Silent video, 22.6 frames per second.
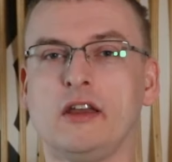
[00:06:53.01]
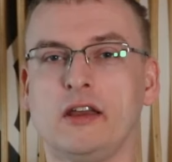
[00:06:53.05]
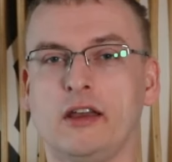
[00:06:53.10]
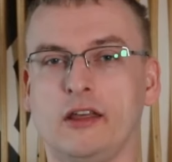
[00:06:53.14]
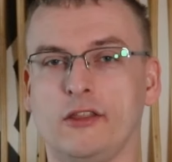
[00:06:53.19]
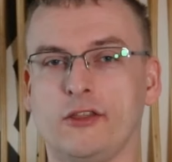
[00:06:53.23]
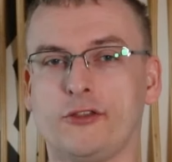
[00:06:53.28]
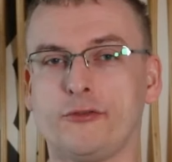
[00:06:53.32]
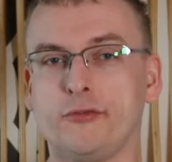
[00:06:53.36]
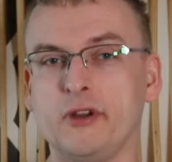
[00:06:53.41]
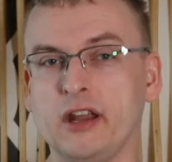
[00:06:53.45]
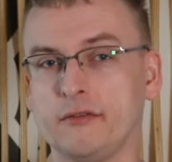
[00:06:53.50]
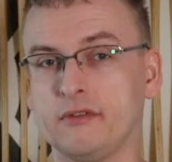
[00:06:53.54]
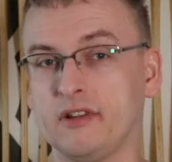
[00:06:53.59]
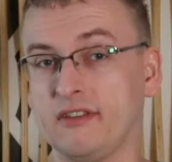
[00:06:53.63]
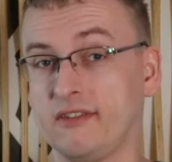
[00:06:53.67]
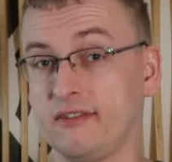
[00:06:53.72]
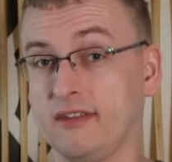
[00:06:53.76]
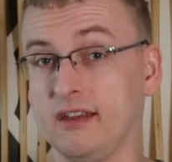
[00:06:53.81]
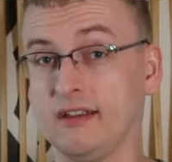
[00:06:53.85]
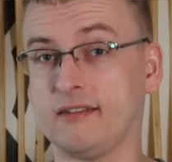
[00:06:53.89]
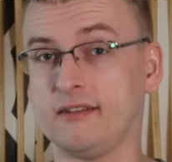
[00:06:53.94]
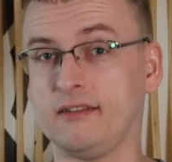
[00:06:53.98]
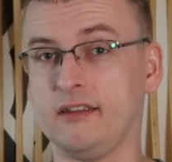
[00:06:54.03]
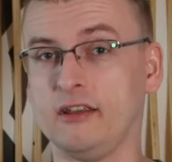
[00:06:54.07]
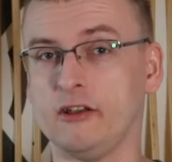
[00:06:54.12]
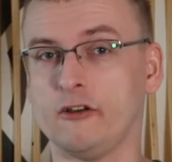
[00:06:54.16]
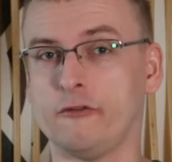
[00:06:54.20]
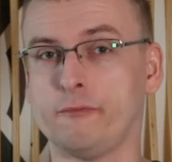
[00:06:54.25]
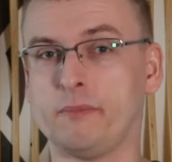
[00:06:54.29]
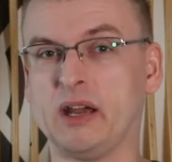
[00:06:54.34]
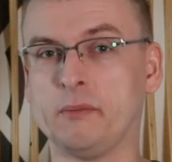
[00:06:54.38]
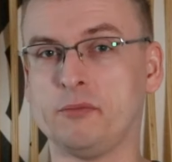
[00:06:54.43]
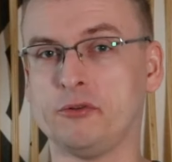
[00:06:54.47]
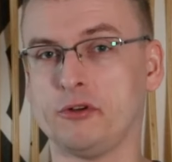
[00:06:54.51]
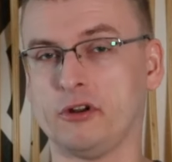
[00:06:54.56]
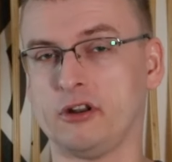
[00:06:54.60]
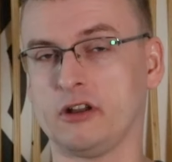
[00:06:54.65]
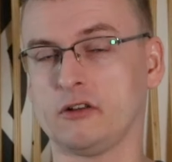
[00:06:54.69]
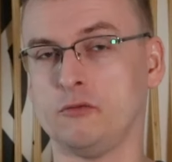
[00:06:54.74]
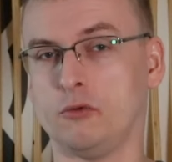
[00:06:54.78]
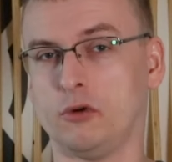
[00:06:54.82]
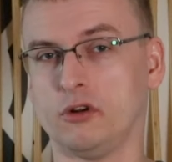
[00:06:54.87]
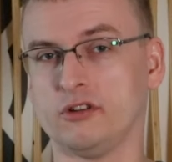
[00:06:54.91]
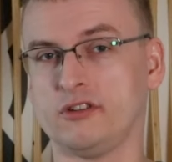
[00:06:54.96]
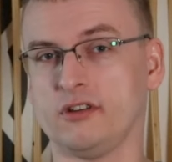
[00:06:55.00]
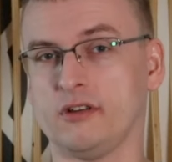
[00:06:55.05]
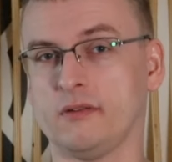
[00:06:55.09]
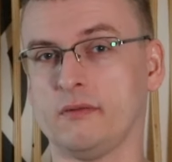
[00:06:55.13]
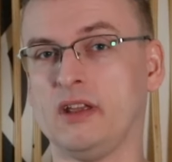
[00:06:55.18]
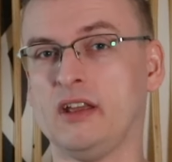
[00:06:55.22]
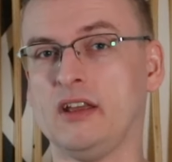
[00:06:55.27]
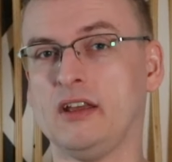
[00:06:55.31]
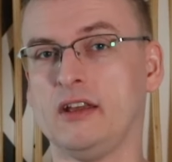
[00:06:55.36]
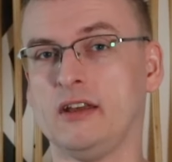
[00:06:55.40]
and 360 of byproduct water.